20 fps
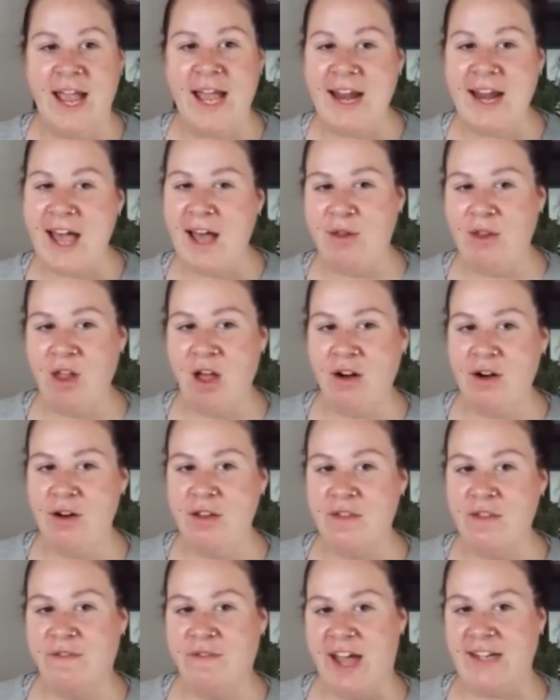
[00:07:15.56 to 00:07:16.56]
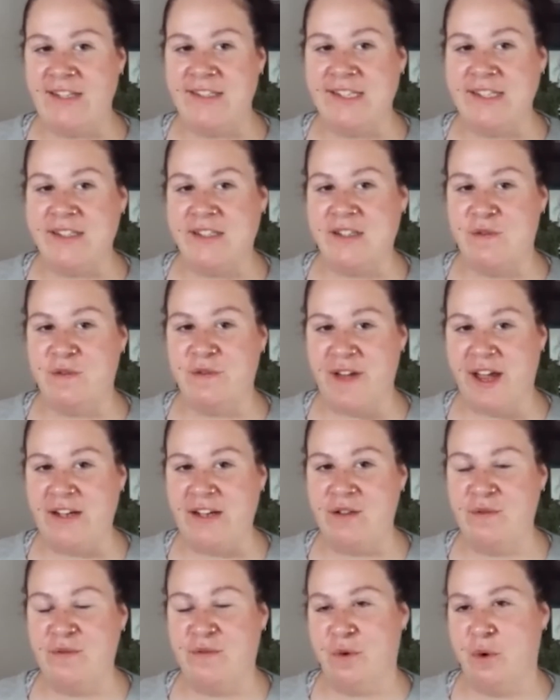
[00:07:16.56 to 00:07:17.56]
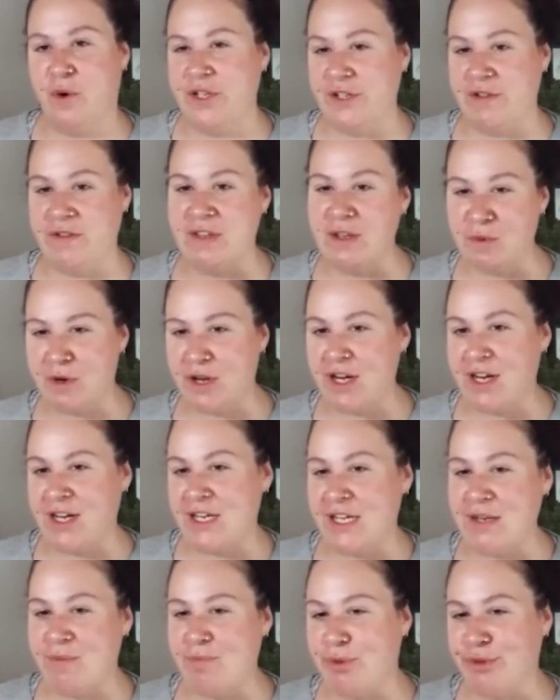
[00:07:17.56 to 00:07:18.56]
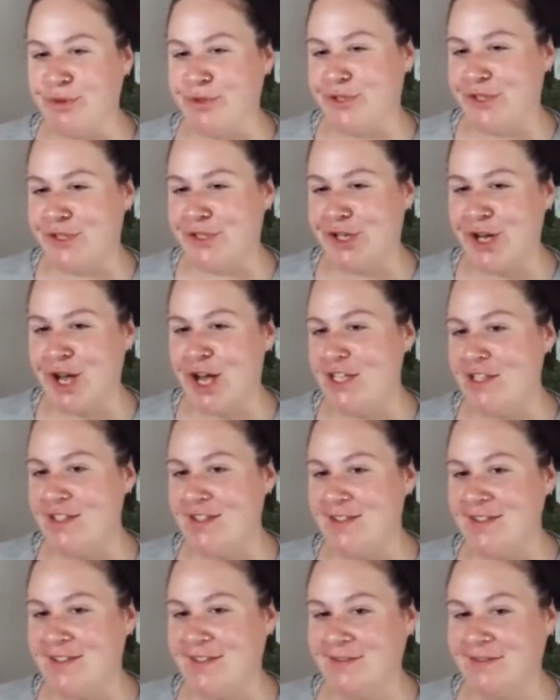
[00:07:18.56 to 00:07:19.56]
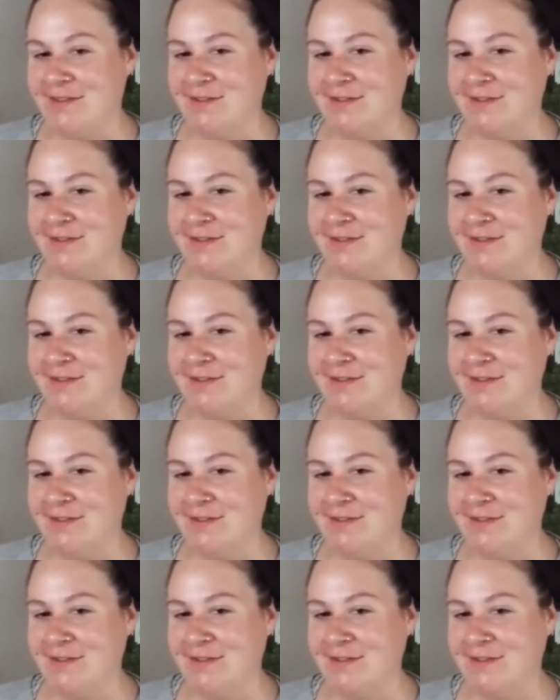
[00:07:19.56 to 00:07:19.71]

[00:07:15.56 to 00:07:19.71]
And how long are the vaccines effective for? Do you think we're going to need booster shots?